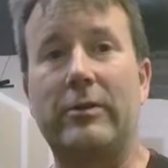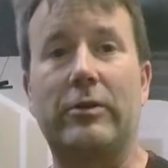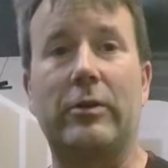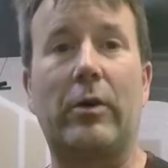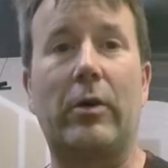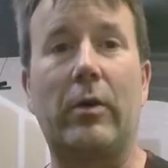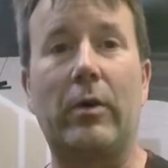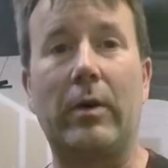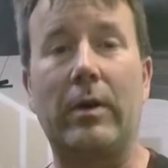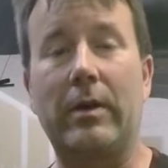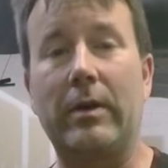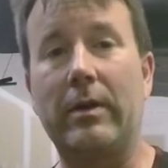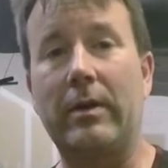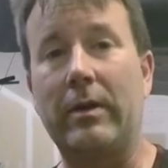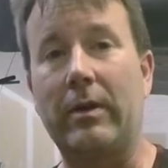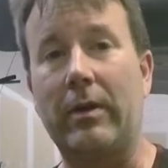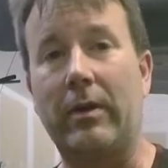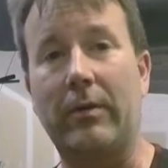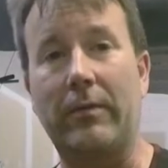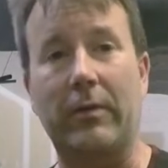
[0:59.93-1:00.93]
So,
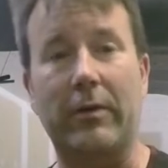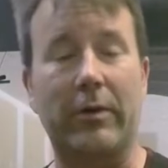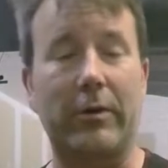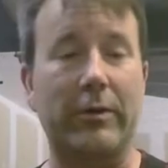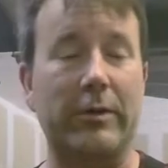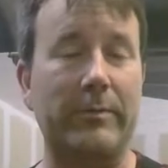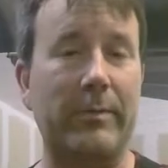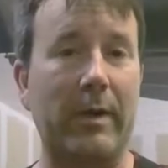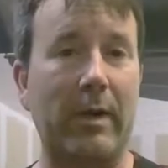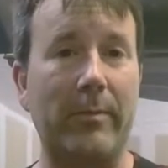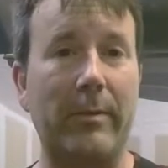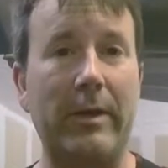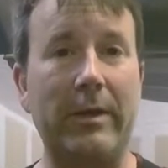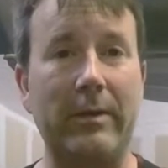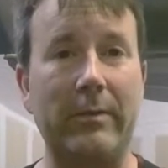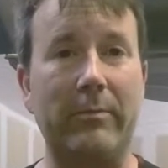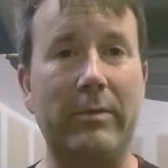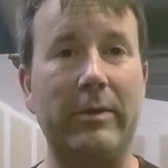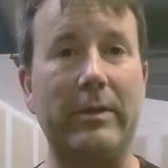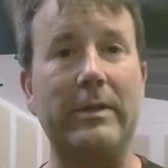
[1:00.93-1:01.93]
you know, if you're going to
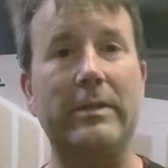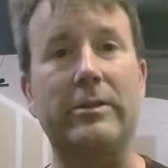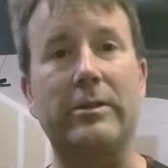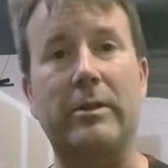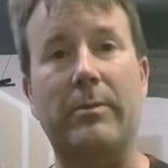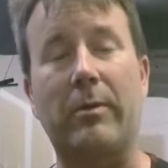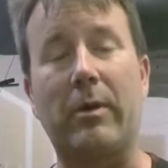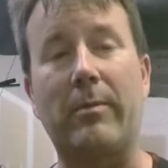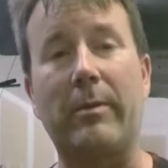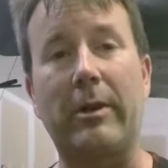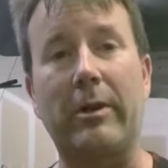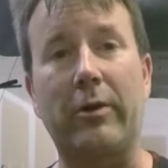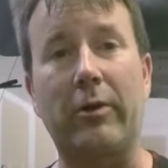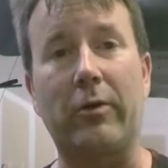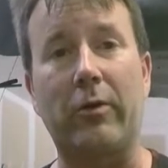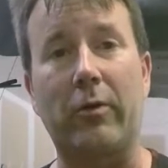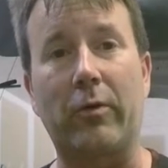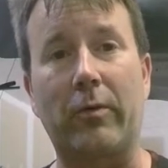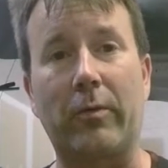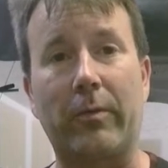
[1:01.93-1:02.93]
experiment, please experiment at
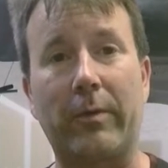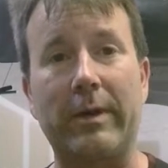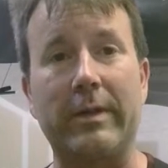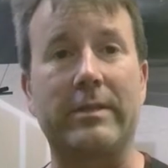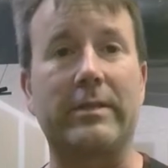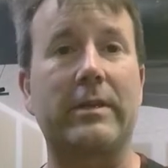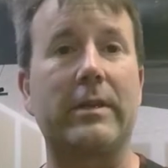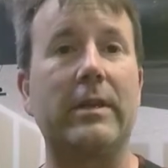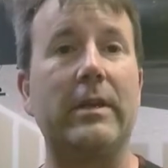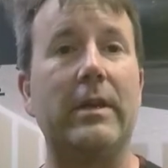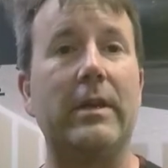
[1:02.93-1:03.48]
your own risk.